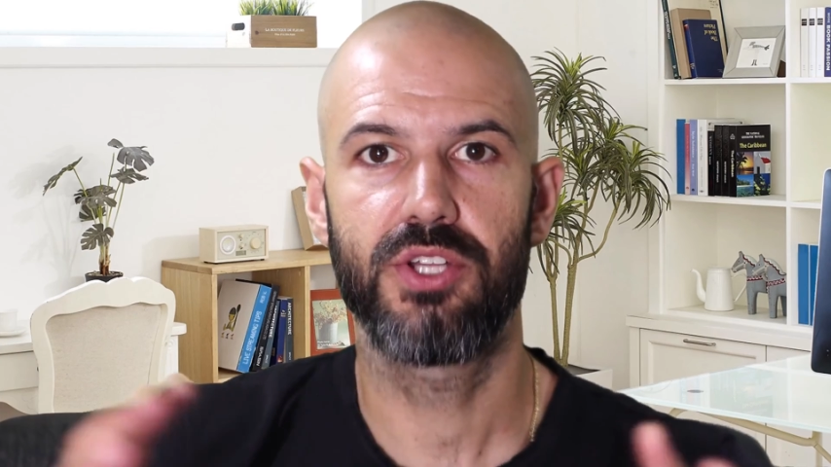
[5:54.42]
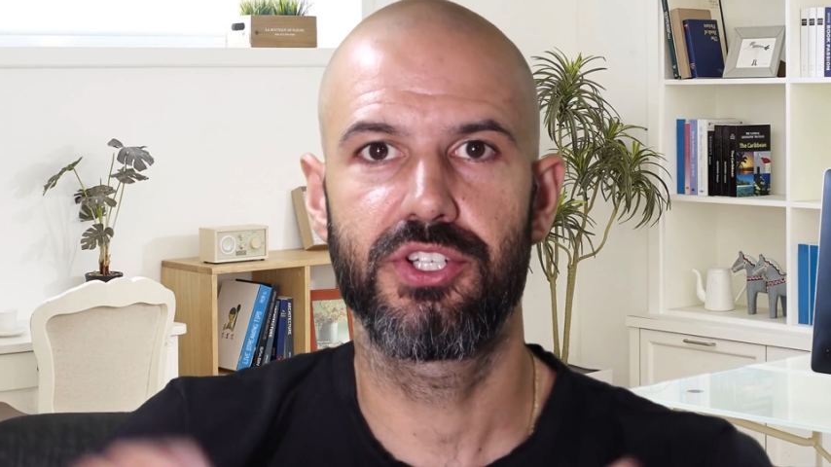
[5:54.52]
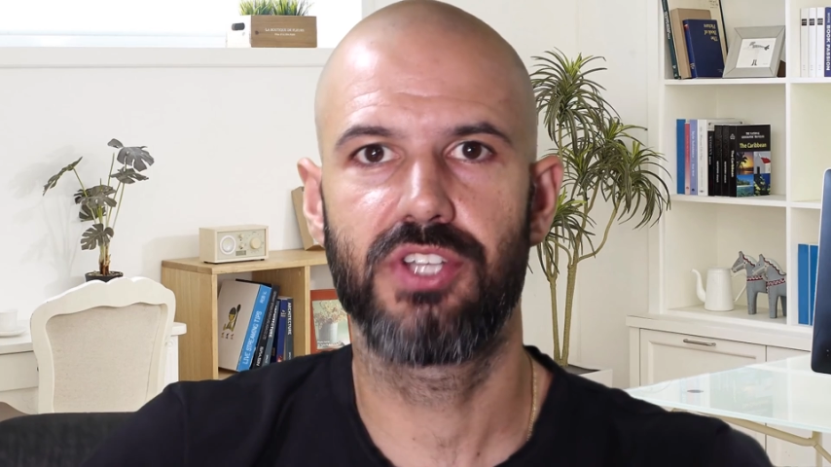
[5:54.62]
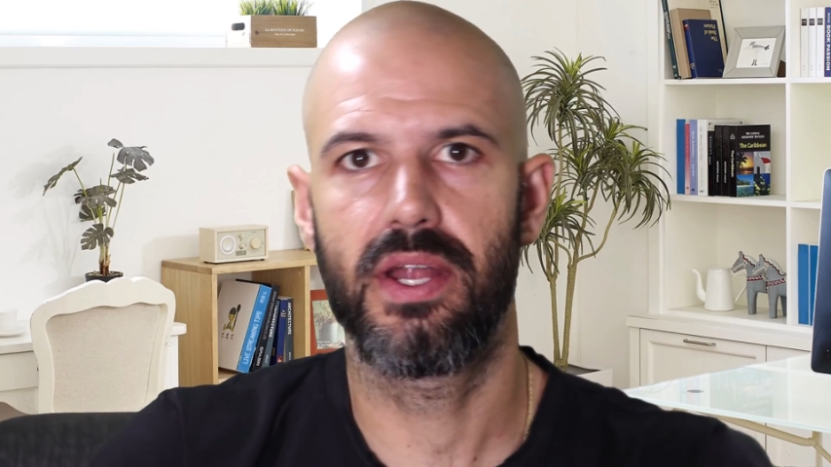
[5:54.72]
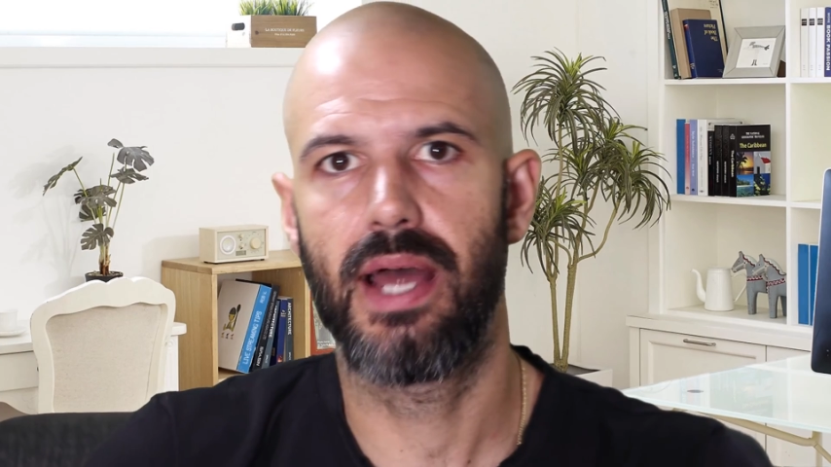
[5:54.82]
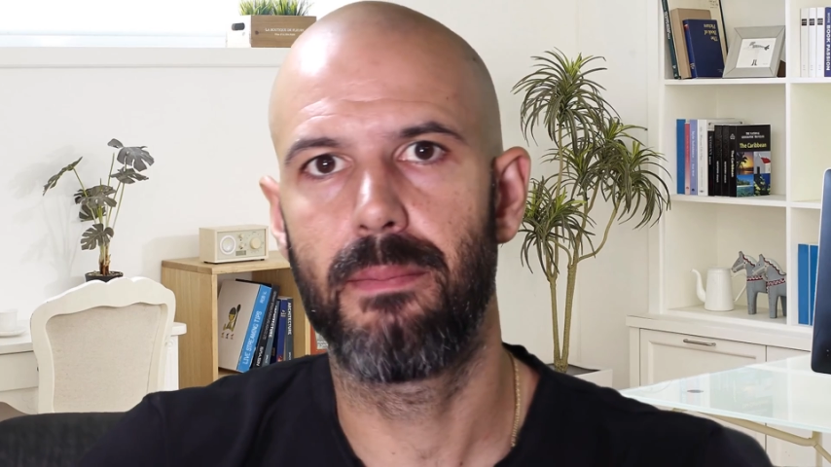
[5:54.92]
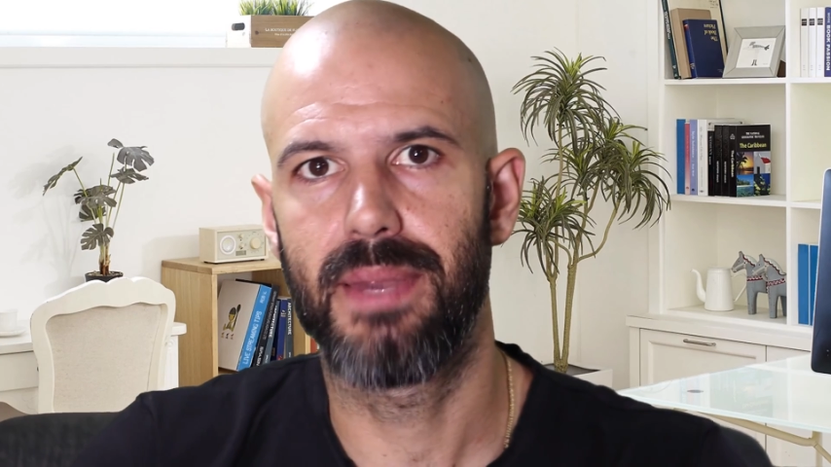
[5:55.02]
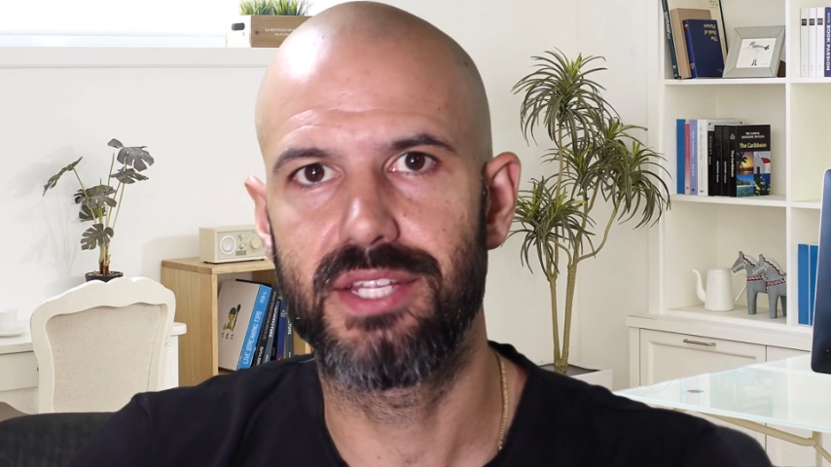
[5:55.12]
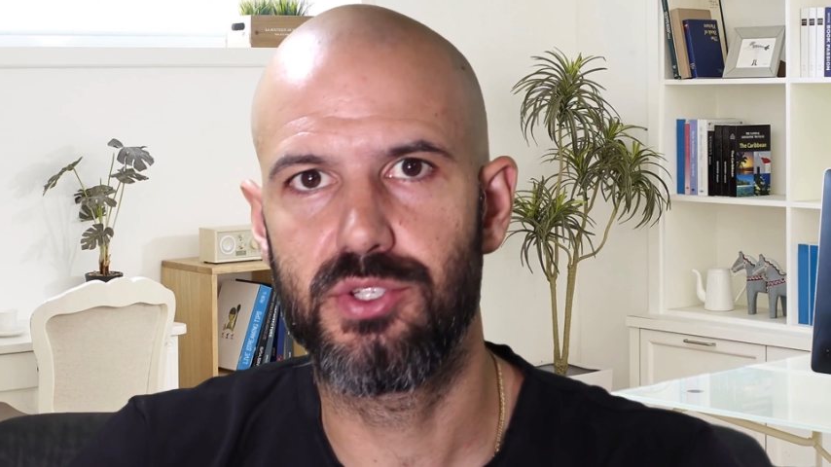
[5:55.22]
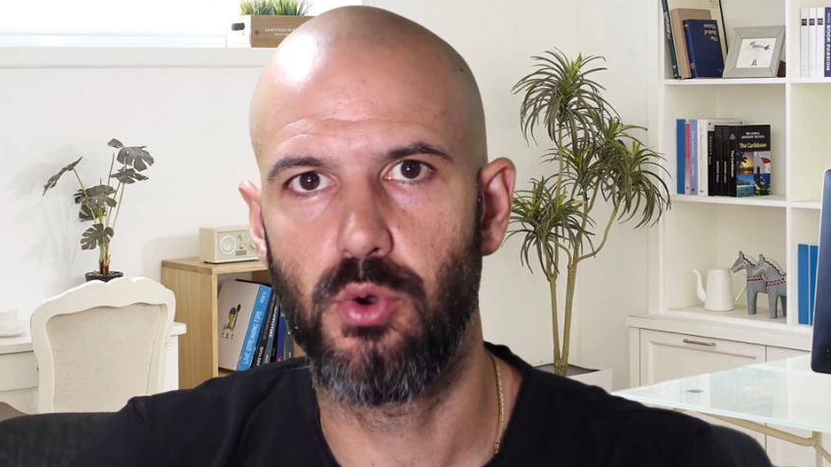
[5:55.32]
you're signed up,
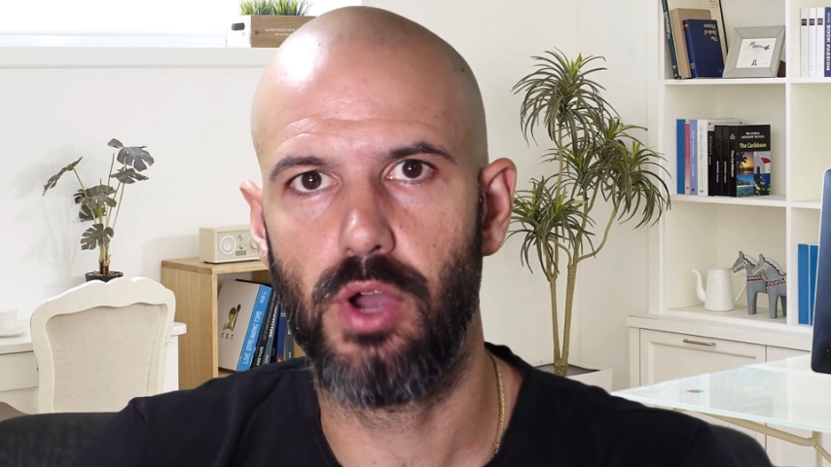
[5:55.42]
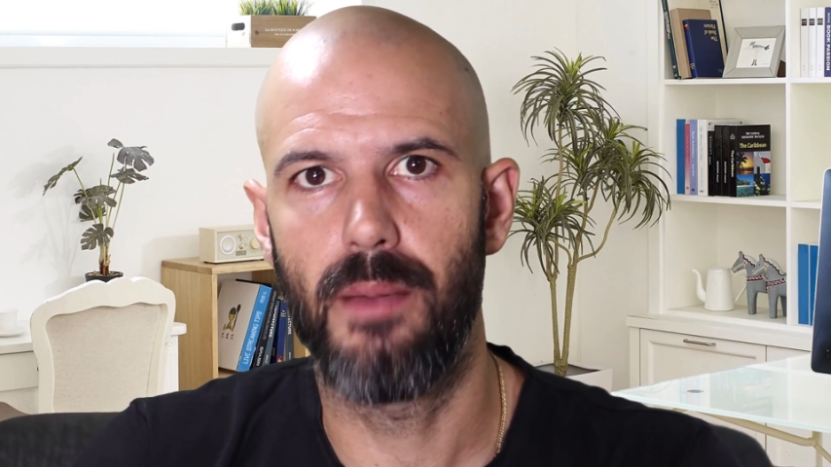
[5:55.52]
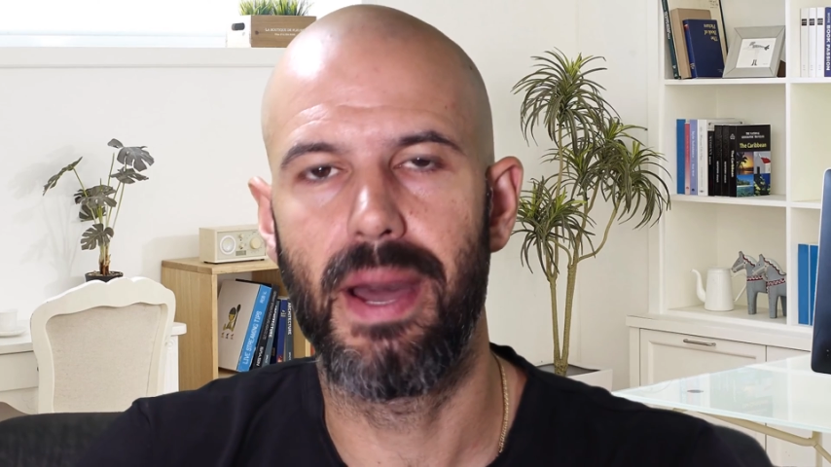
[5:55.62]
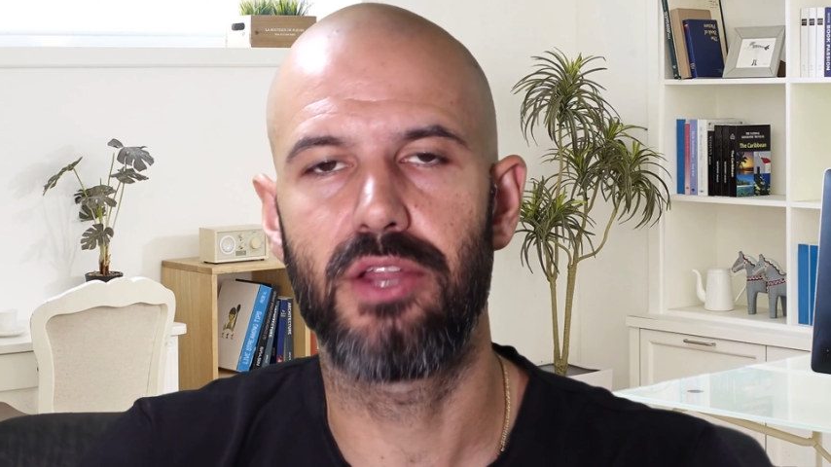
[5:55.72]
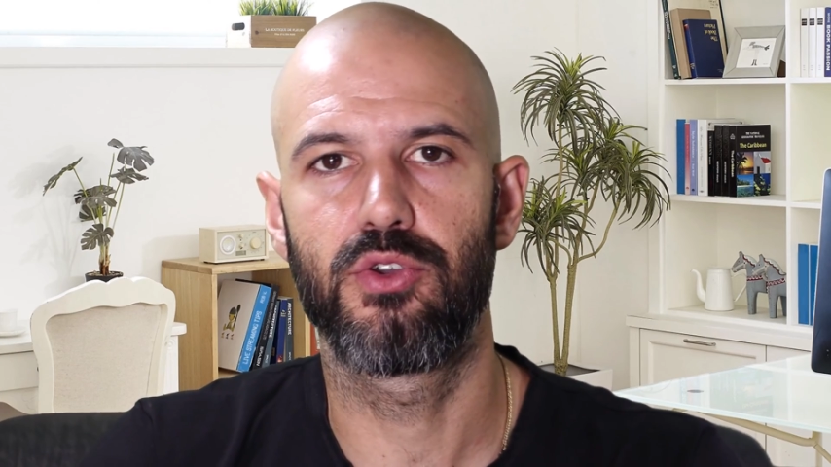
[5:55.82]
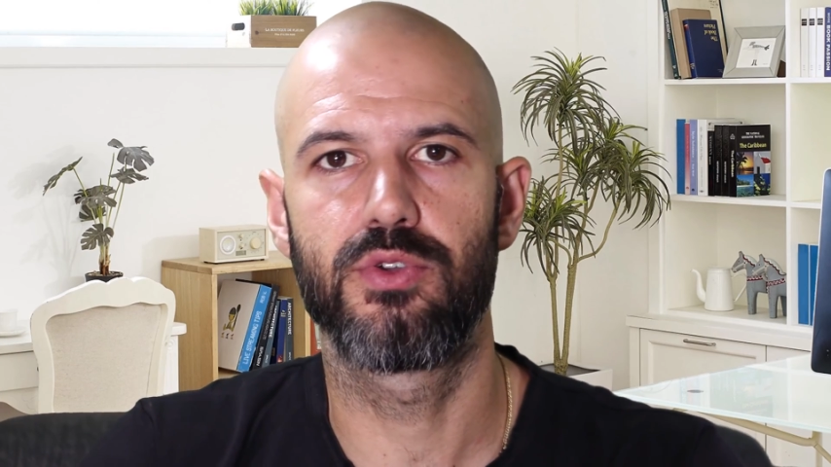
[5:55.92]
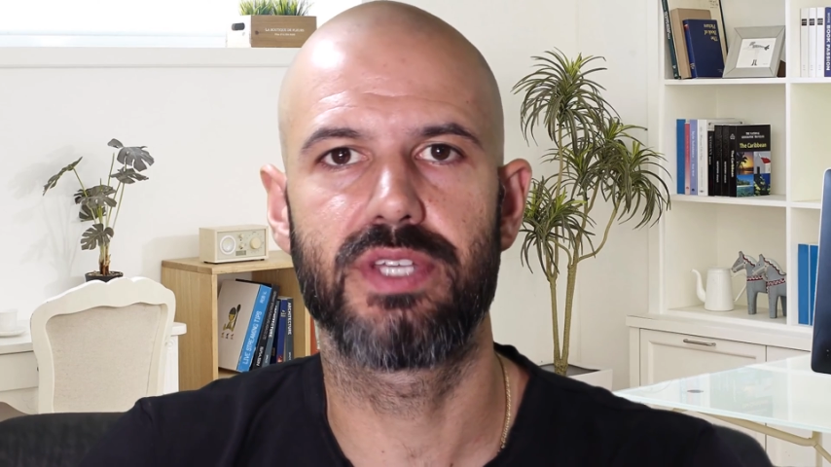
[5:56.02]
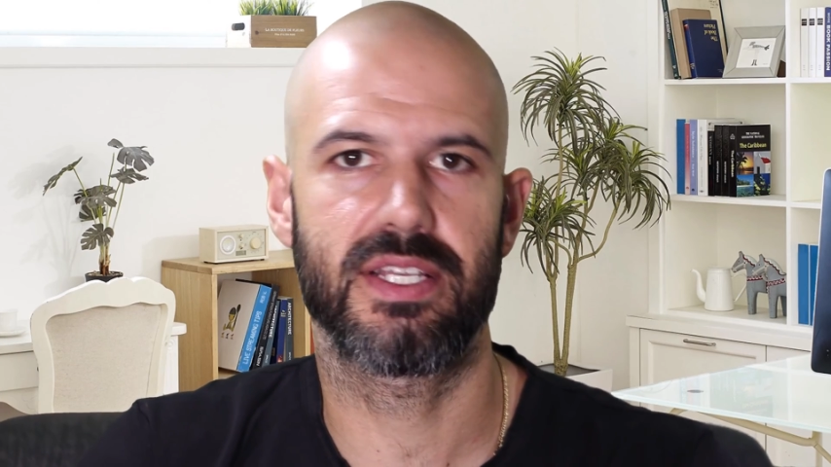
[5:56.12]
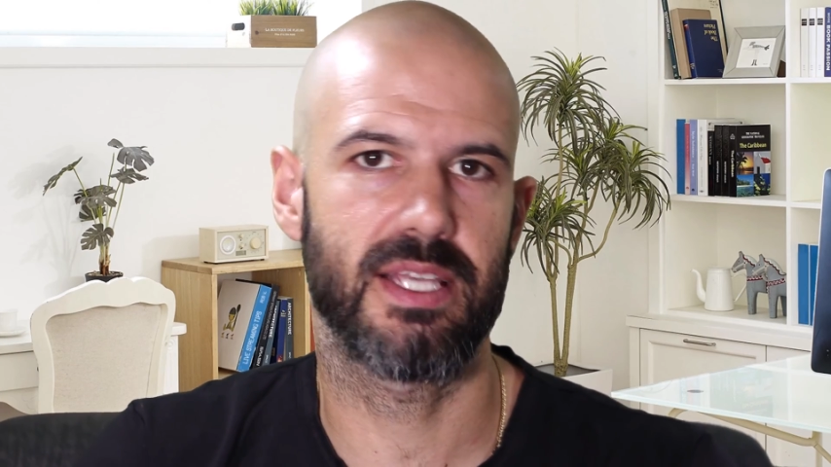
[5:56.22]
let's talk about using